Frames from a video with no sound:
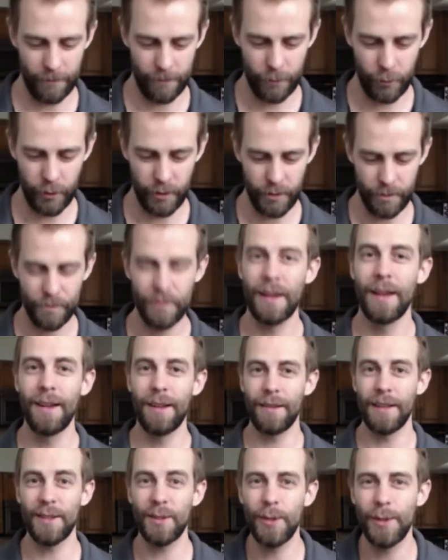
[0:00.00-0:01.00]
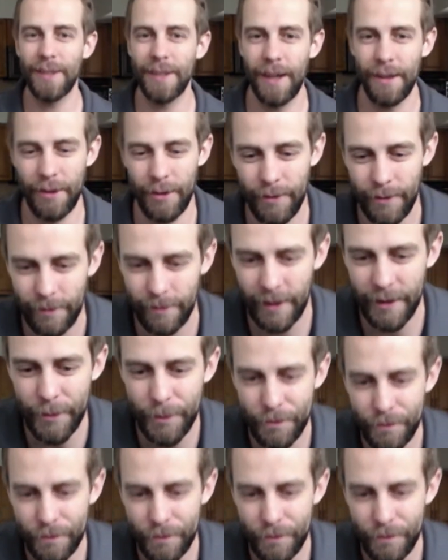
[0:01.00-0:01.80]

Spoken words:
forth. Let's do it together. Ready?